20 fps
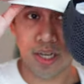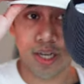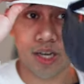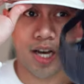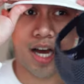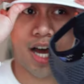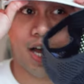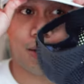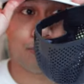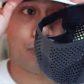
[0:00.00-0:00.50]

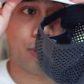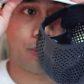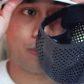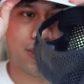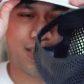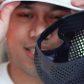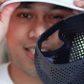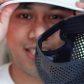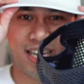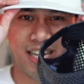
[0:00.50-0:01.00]
I probably
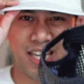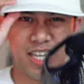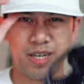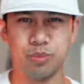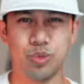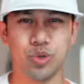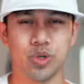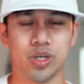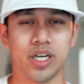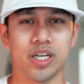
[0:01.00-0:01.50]
say in
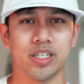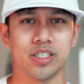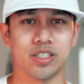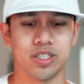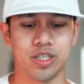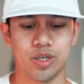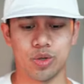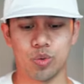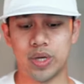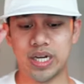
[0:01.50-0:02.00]
more
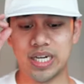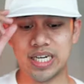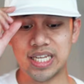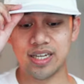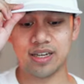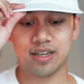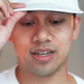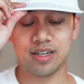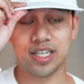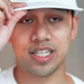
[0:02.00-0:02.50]
gusty or windy
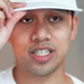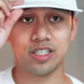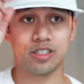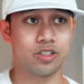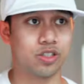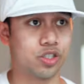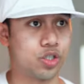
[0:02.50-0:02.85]
conditions,